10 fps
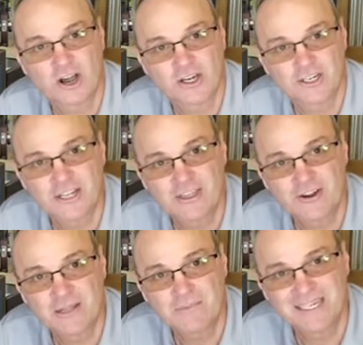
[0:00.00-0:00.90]
longer than
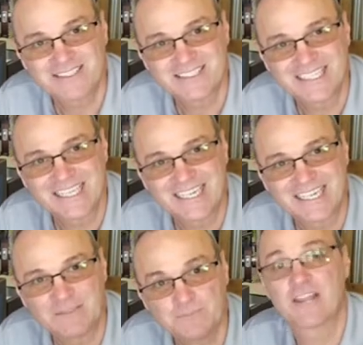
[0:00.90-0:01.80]
30 minutes to get in.